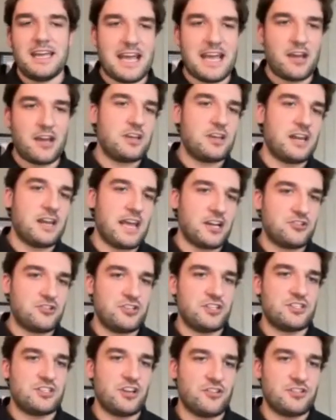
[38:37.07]
And now you can
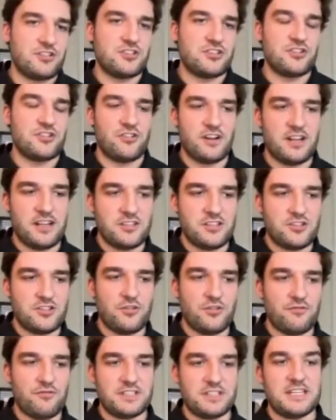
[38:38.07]
actually start to turn it
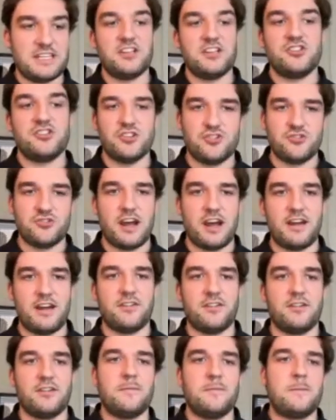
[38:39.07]
into a retention
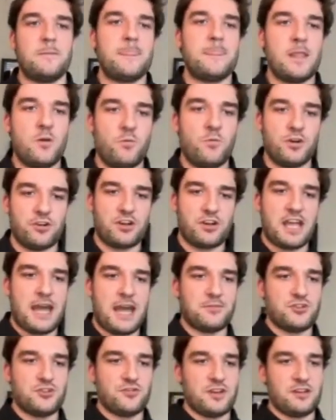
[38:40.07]
driver where you're
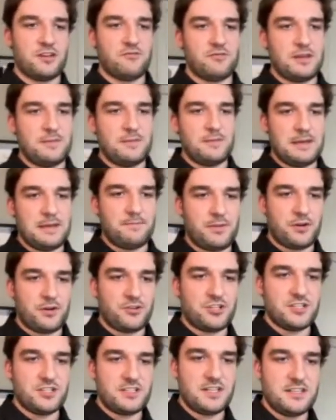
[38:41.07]
capturing repeat
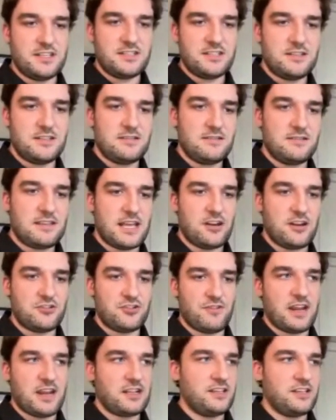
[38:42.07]
purchases that are
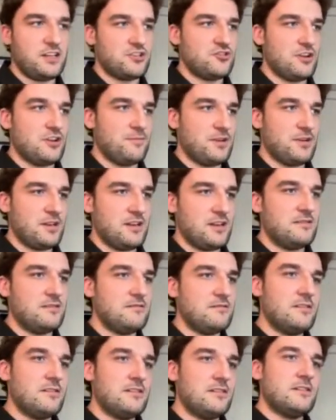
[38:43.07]
directly attributed
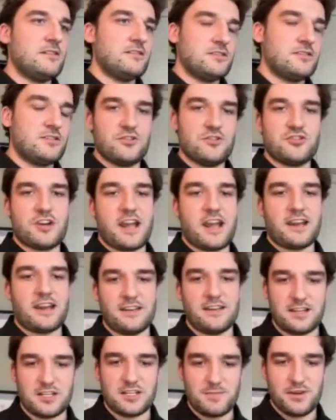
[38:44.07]
to your
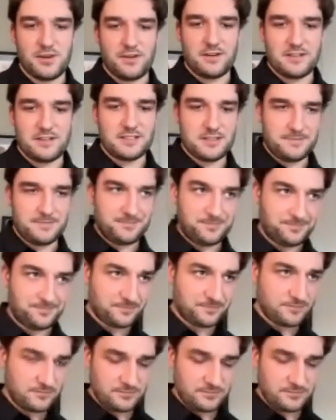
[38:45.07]
tracking experience.